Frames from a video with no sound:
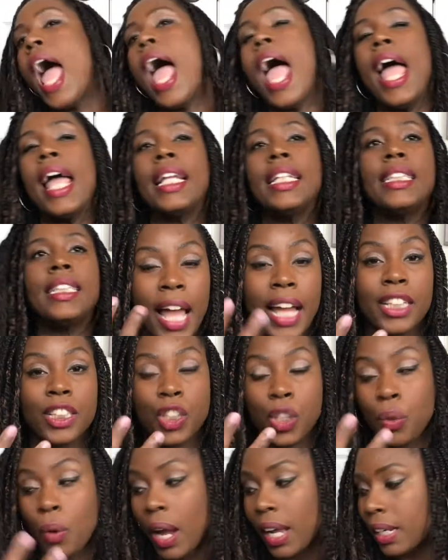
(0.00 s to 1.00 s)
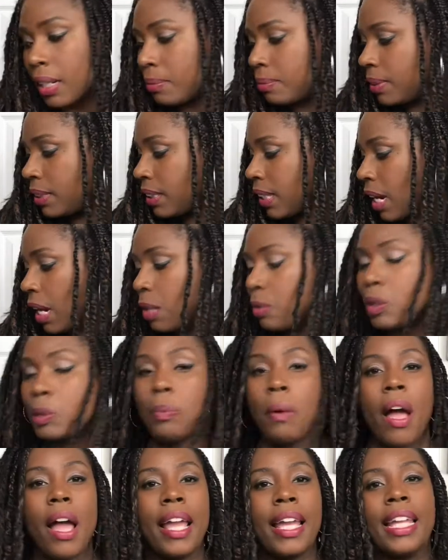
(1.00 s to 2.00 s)
And I had two items that I was
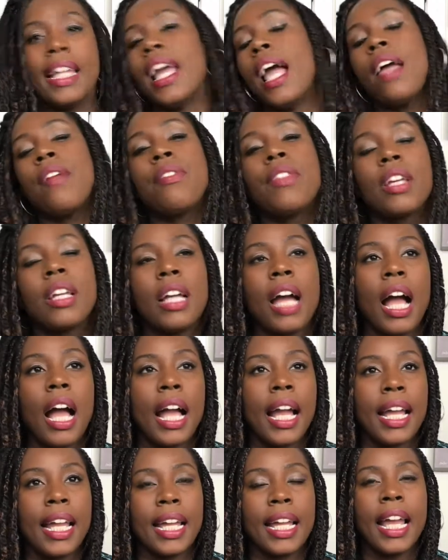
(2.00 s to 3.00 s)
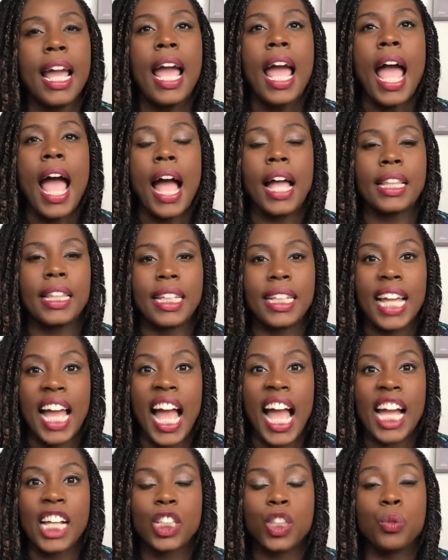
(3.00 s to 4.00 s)
buying, and the guy at the
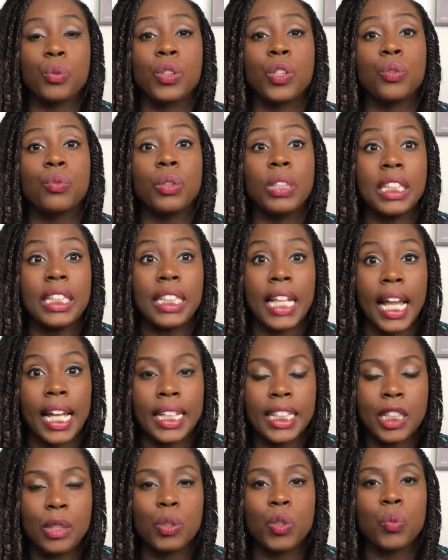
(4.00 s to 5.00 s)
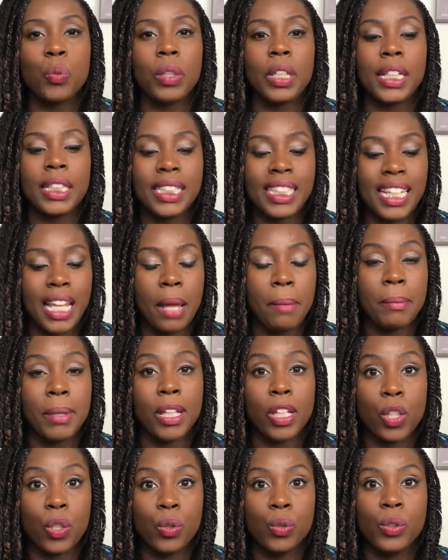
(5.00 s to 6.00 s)
cash was really nice. He was willing to let me
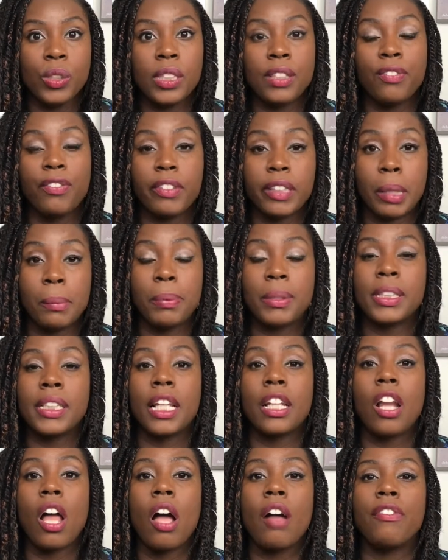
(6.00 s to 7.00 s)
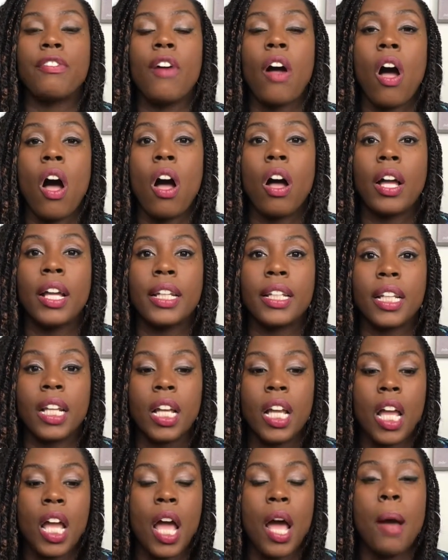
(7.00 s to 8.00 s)
use the fifty percent off on
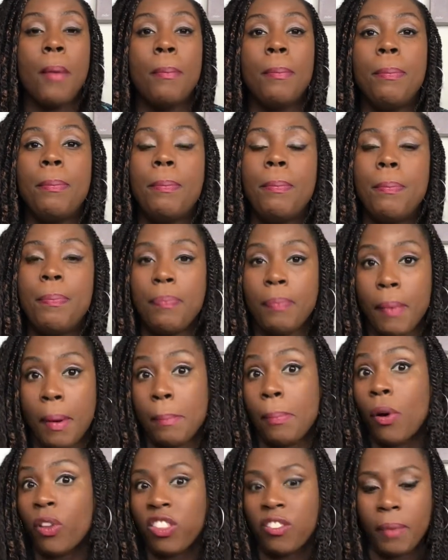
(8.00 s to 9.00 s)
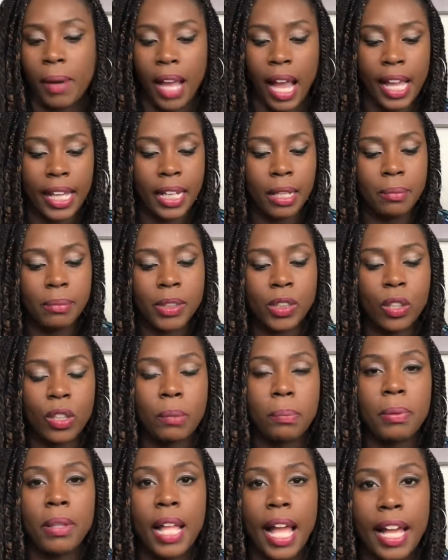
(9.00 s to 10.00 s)
my, both of my items, so
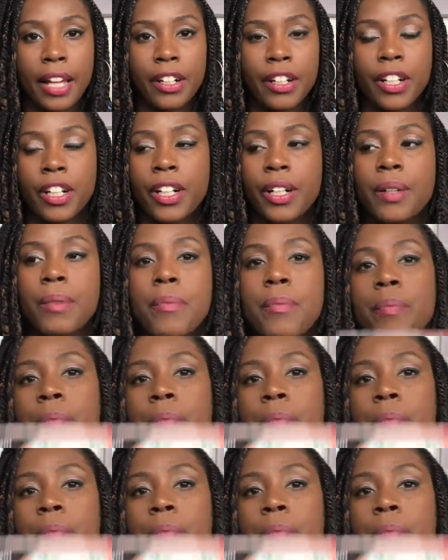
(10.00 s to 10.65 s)
the planner,